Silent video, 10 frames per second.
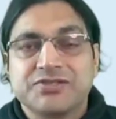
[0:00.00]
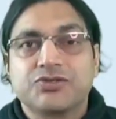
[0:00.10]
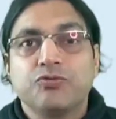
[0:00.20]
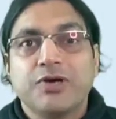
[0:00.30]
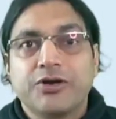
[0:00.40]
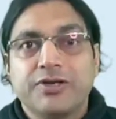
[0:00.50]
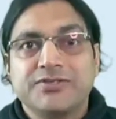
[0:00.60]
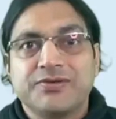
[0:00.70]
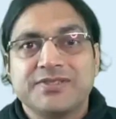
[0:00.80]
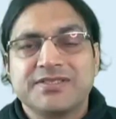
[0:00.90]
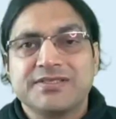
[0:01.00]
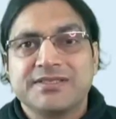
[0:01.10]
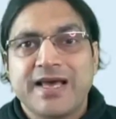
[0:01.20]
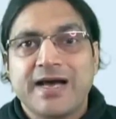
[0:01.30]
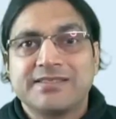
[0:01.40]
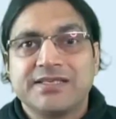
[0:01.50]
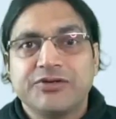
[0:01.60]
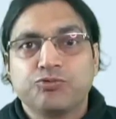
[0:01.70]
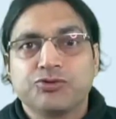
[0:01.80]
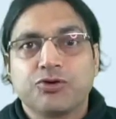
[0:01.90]
two erroneous questions in the
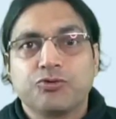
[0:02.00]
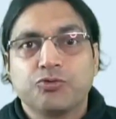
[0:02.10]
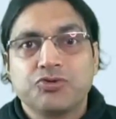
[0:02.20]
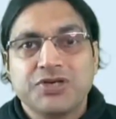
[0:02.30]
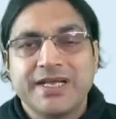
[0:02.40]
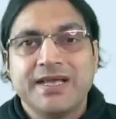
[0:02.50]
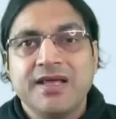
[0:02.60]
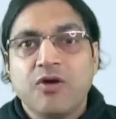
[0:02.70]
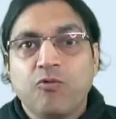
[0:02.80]
XAT 2023.